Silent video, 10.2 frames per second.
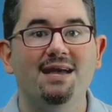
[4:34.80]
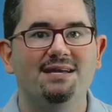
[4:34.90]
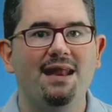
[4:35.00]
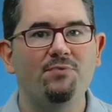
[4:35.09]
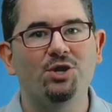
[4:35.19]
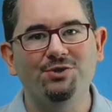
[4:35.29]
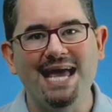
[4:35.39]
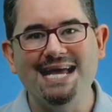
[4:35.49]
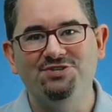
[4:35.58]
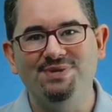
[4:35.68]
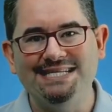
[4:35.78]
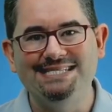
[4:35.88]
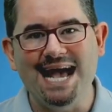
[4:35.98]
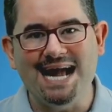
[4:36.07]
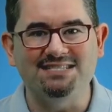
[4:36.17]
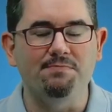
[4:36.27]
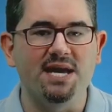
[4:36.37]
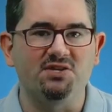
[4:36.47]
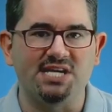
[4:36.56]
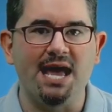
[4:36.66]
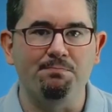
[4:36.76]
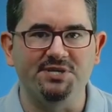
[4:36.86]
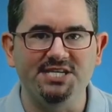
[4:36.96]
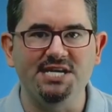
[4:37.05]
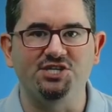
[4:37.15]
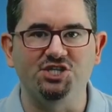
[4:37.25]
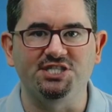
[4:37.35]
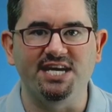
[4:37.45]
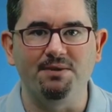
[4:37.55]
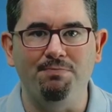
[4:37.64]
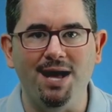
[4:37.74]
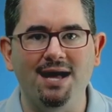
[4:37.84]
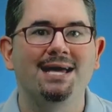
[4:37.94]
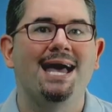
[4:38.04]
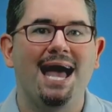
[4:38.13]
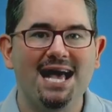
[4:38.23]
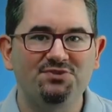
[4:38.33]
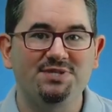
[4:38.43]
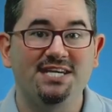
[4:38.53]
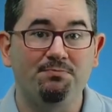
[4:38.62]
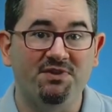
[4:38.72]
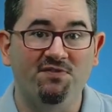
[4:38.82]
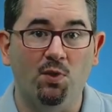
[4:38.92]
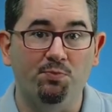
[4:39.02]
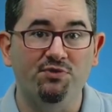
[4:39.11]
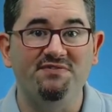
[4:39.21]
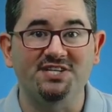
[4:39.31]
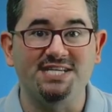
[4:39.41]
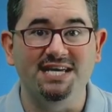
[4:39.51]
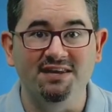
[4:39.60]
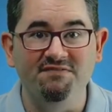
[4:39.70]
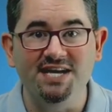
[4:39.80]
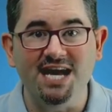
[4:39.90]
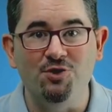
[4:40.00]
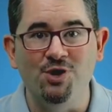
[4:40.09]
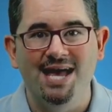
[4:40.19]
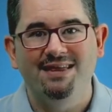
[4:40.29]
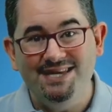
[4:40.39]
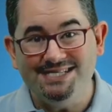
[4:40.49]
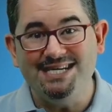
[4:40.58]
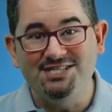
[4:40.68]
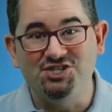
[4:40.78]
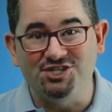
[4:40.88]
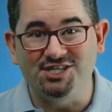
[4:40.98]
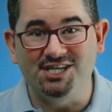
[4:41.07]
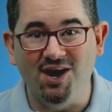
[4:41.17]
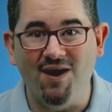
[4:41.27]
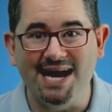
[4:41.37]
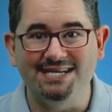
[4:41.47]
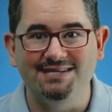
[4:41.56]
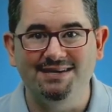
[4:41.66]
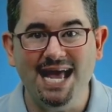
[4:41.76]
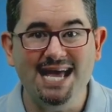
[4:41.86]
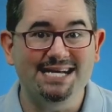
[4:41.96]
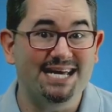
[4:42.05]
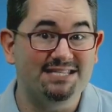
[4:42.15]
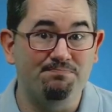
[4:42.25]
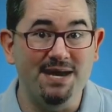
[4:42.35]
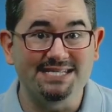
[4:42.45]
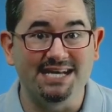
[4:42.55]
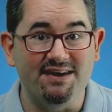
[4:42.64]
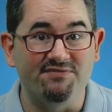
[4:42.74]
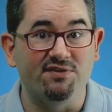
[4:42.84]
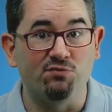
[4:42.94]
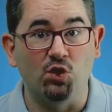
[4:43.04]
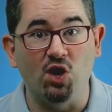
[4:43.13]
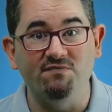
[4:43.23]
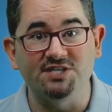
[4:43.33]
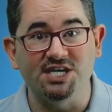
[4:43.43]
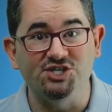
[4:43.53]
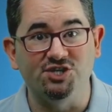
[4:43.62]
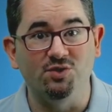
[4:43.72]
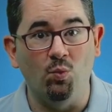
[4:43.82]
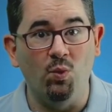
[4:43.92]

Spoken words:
Now, we could get into exact amounts and percentages here, but as we said before previously in the video, this is just a guide, and it's best left for a conversation